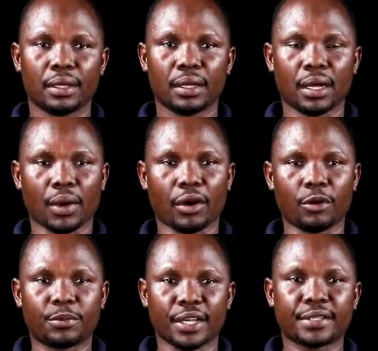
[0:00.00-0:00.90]
Our
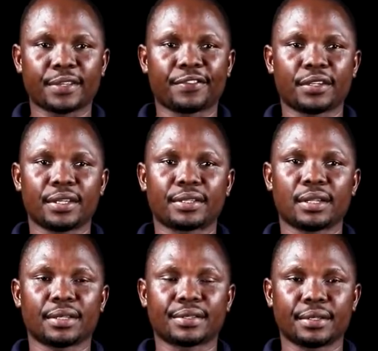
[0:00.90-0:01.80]
objective for this
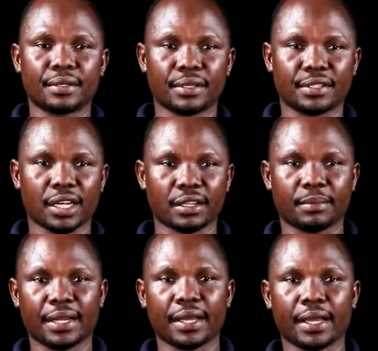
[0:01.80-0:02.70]
lesson is that by the
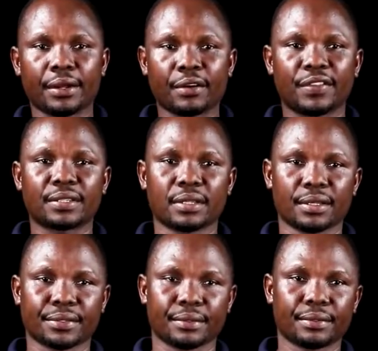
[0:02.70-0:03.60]
end of this
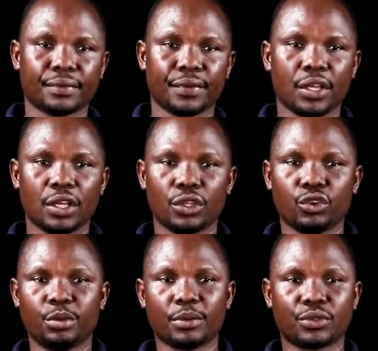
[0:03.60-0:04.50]
lesson, you'll be
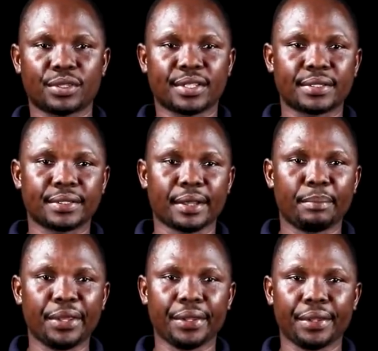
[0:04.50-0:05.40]
able to state the
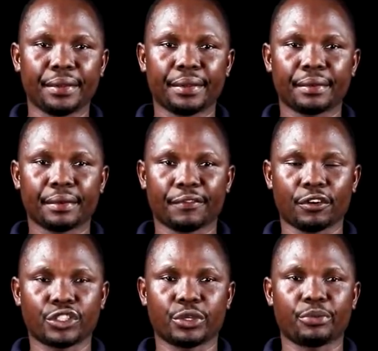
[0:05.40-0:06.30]
meaning of
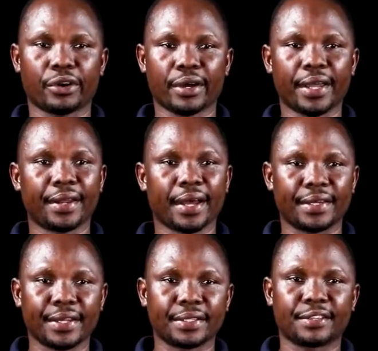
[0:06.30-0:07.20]
algebra and
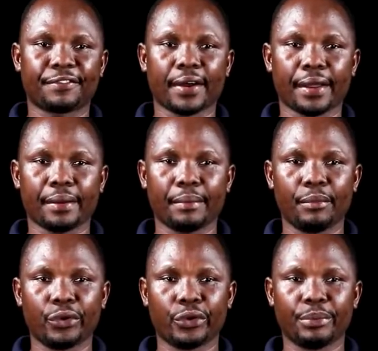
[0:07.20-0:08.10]
identify
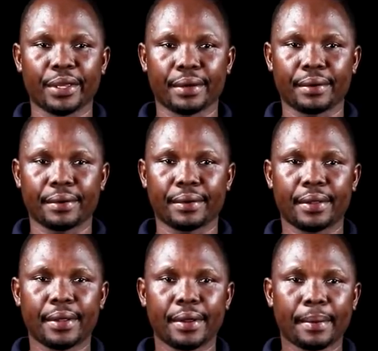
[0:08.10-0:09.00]
monomial,
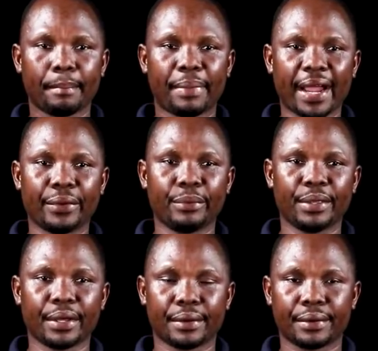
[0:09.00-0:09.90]
binomial,
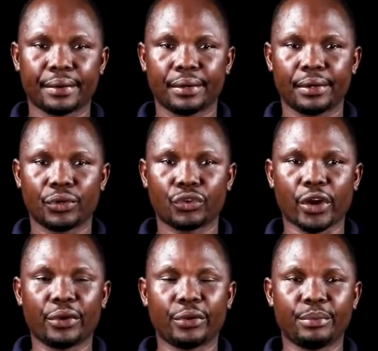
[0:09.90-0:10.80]

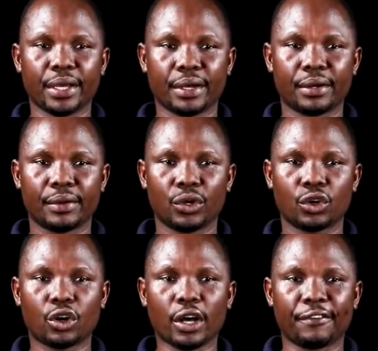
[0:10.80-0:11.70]
trinomial,
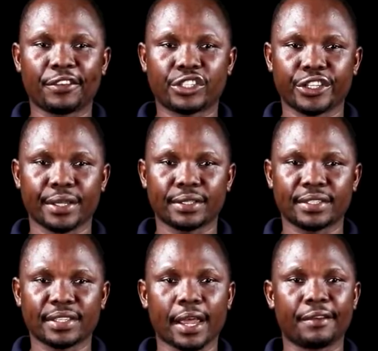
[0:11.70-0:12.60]
coefficients,
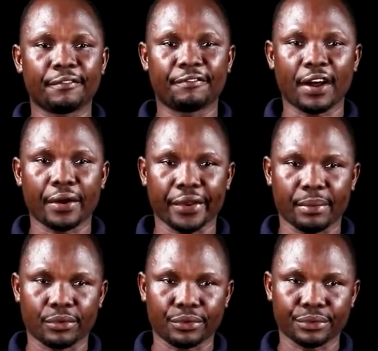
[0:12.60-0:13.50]
and variable.